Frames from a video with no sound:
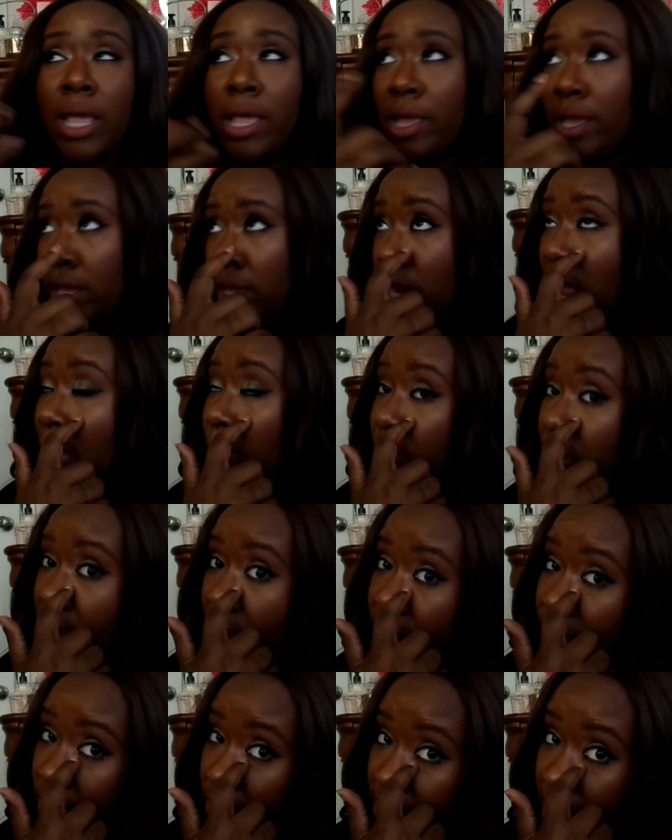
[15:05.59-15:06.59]
and I would
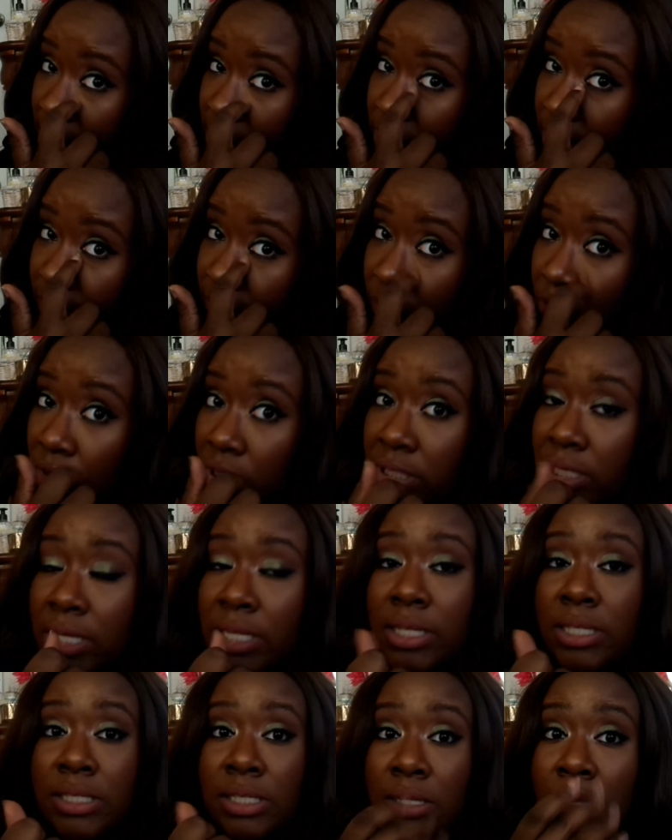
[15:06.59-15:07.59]
never go down to a
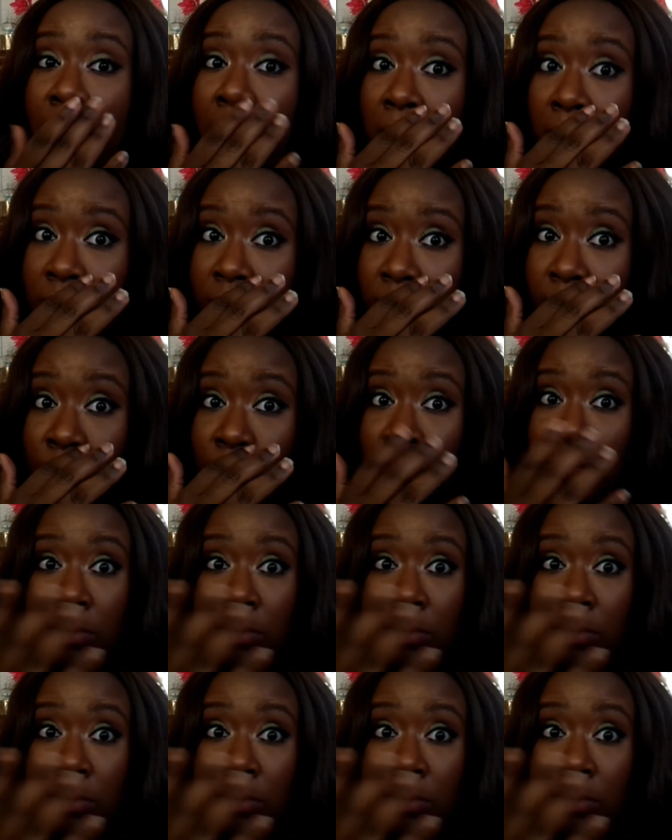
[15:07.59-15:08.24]
14 until I lose